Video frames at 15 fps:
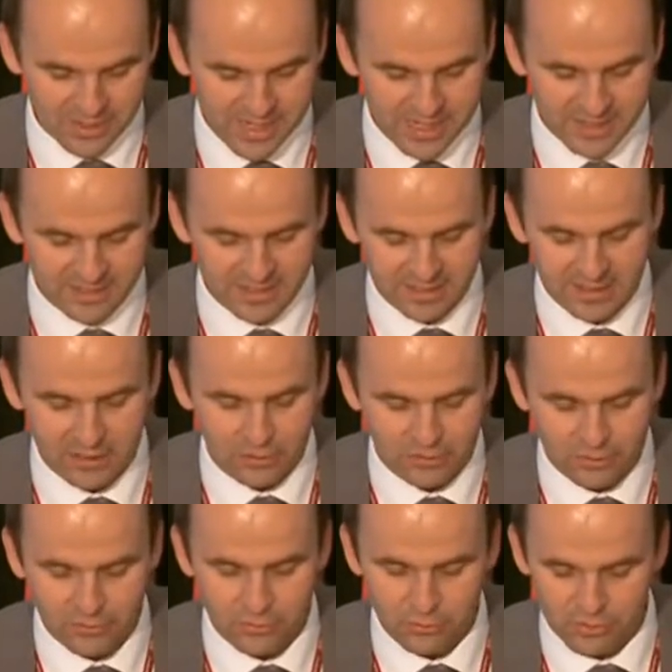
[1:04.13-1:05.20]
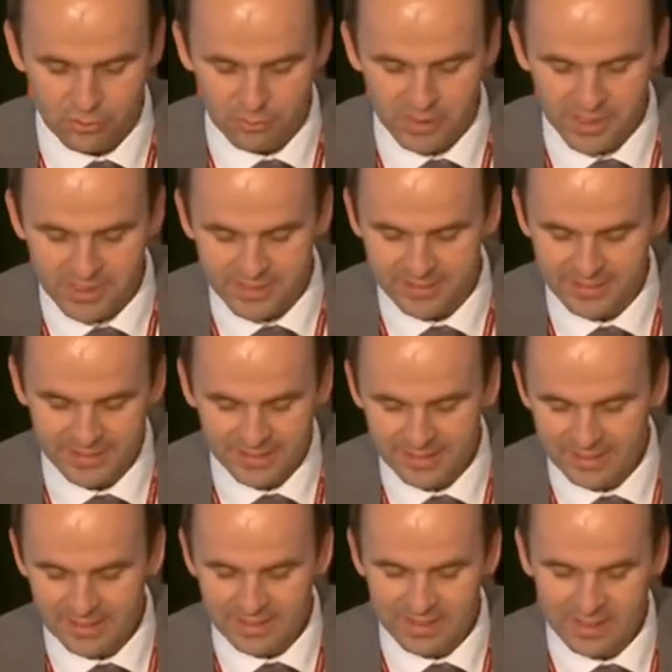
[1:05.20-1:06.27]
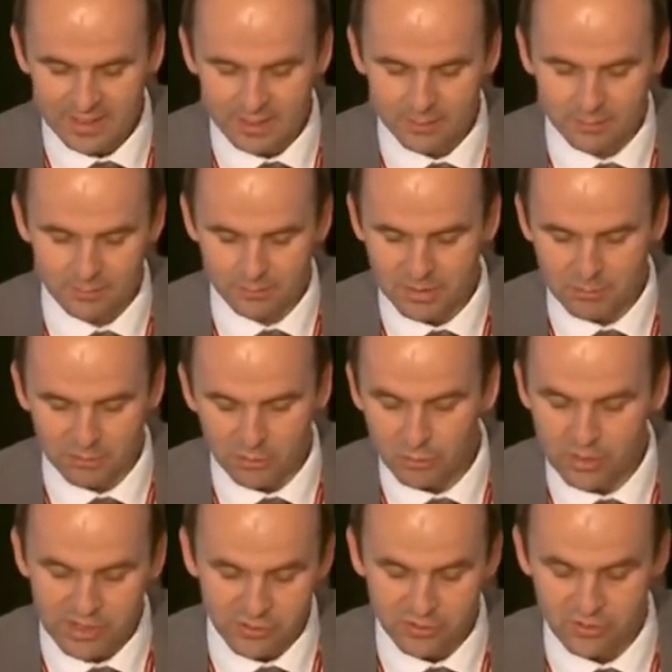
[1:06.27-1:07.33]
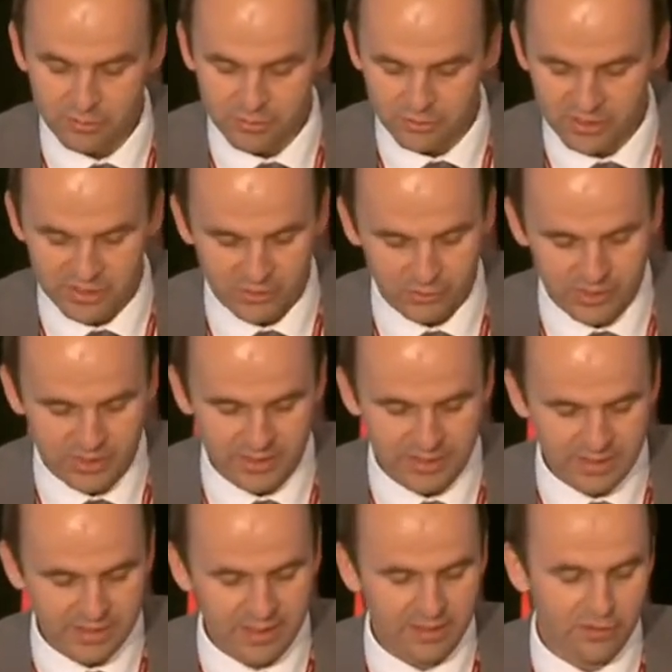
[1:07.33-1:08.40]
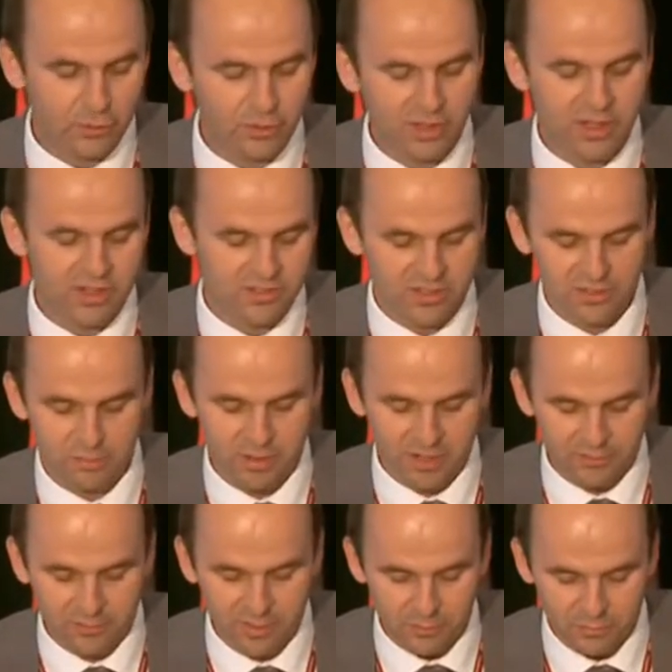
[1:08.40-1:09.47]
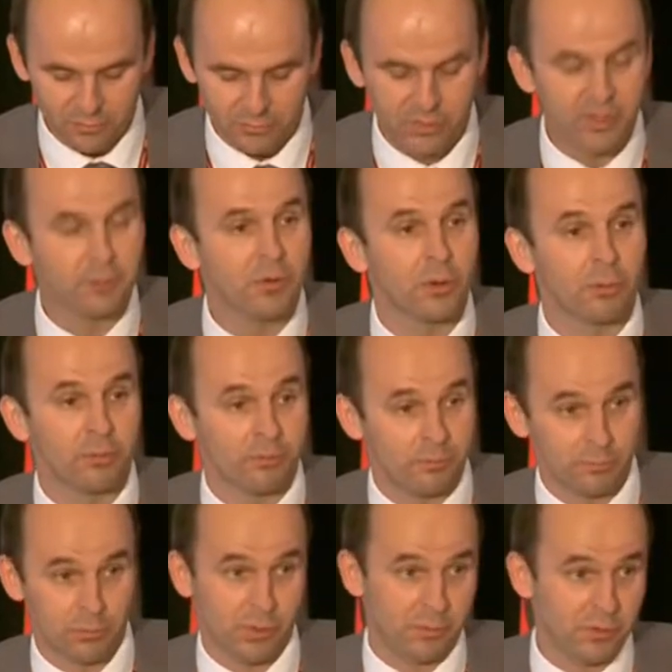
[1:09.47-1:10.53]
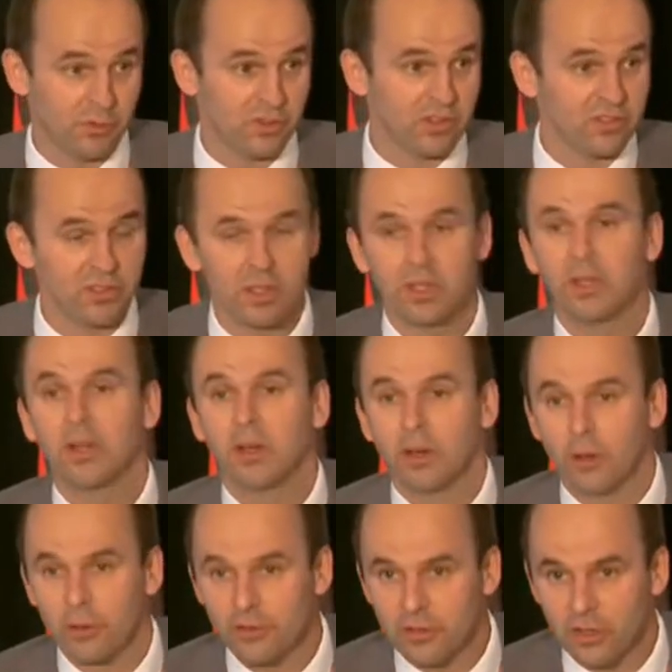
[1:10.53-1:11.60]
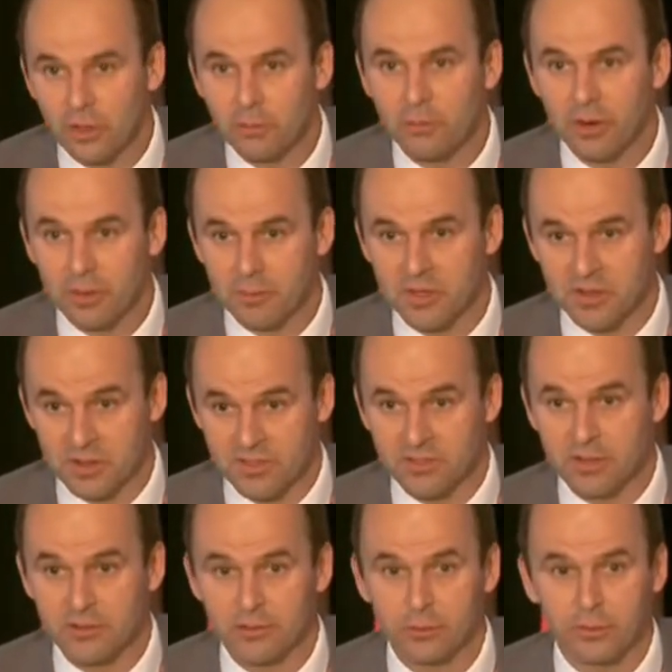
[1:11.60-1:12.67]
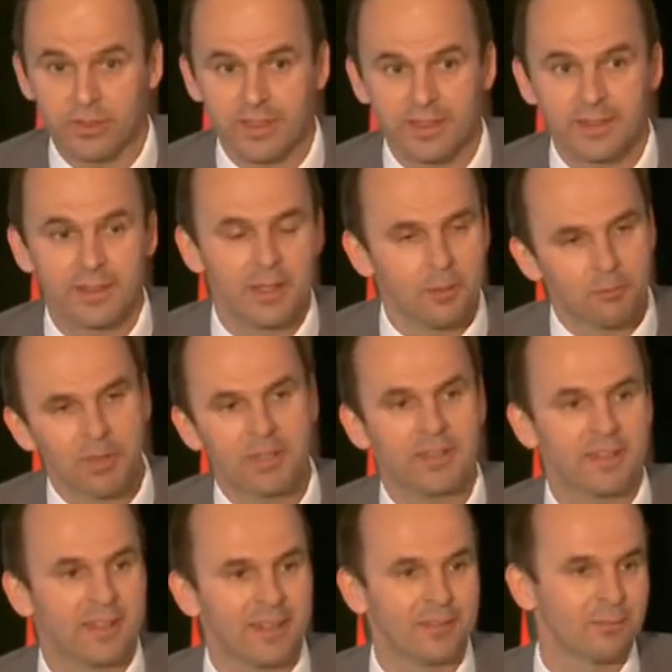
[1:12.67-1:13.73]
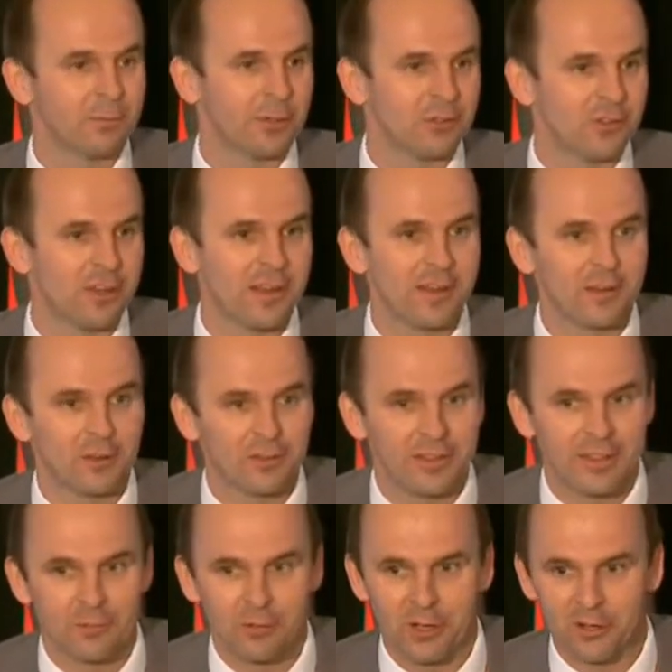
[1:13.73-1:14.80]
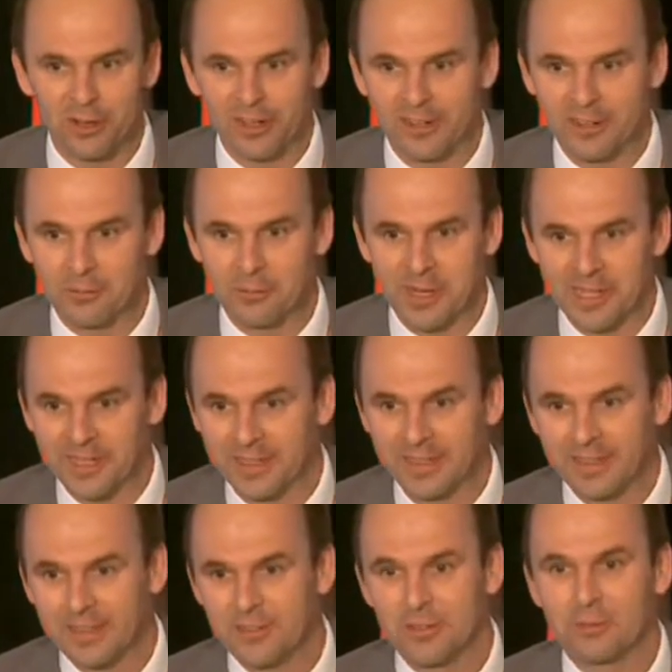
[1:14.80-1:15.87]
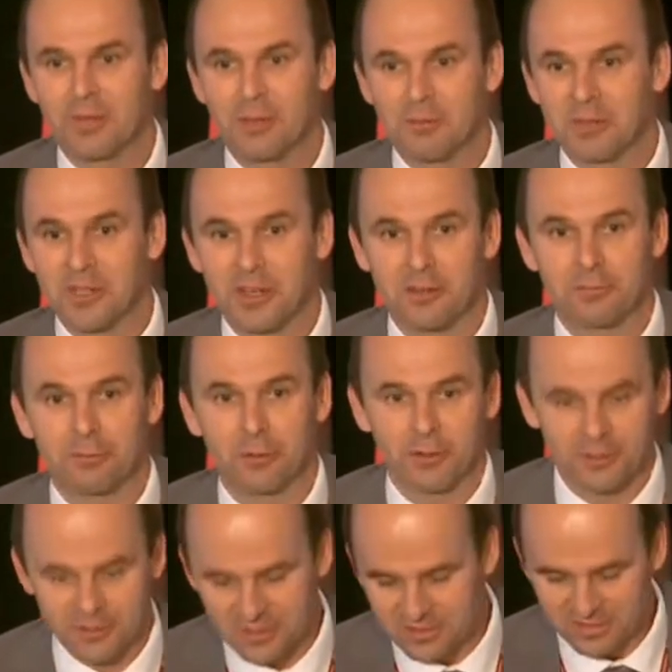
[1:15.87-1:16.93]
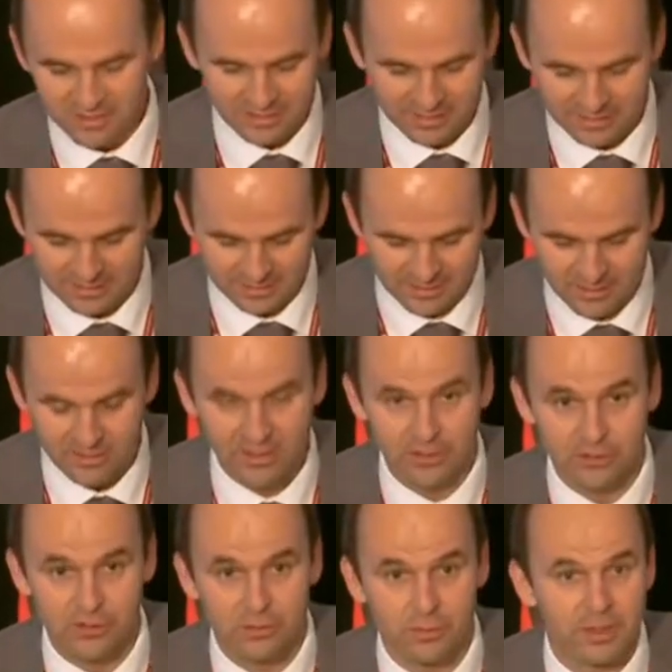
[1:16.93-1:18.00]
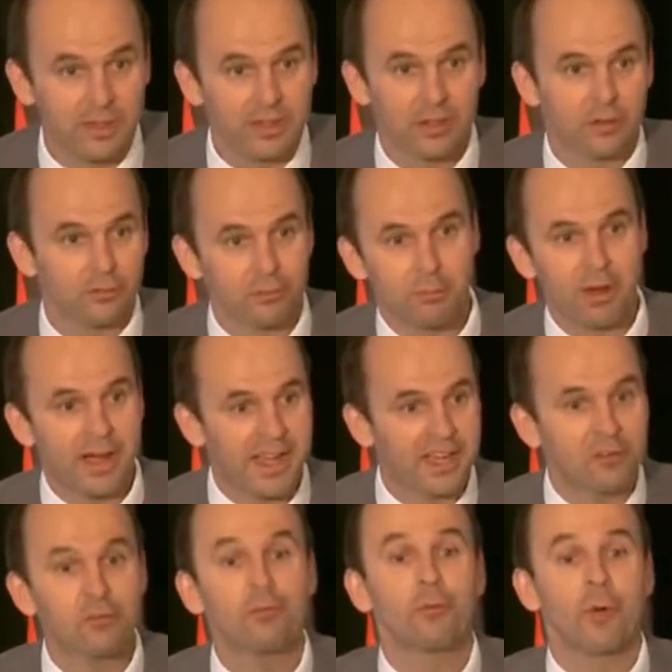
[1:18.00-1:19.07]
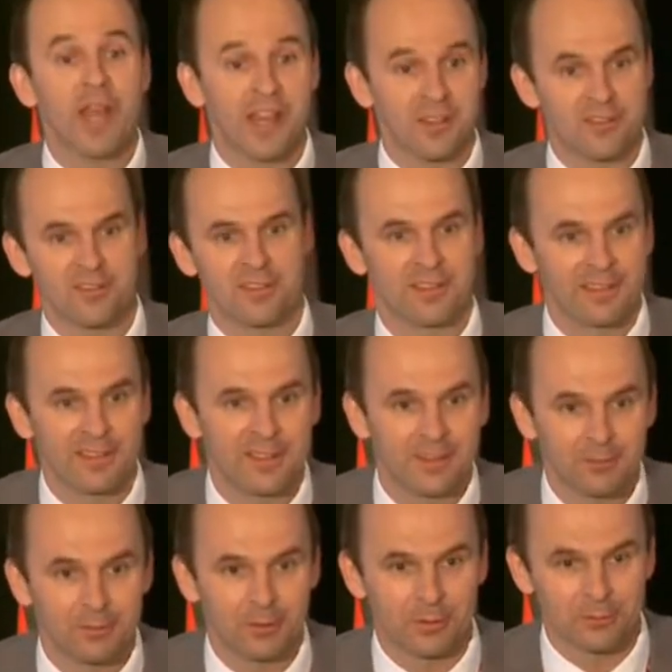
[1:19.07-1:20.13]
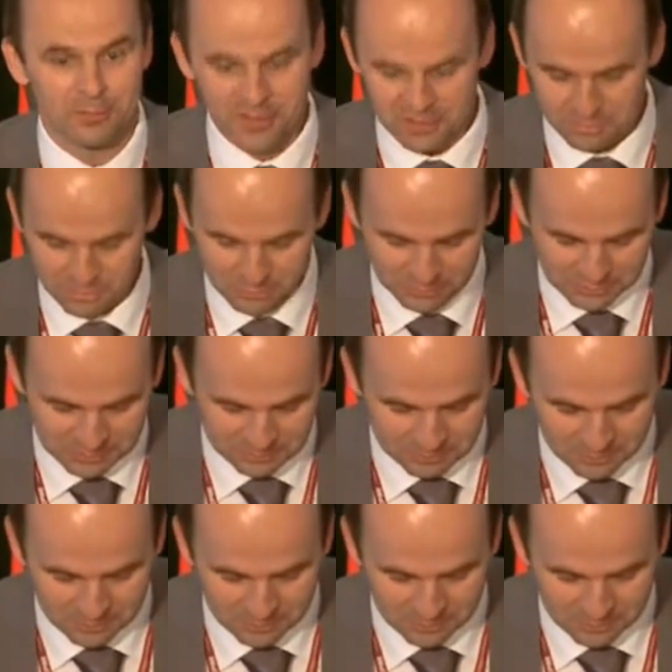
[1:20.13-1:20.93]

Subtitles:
taken account of social media in their public relations machinery and utilized these platforms for their purposes. Also, our Prime Minister is doing it, but unfortunately not in a very lucky way. So maybe you have followed these discussions of buying friends on Facebook.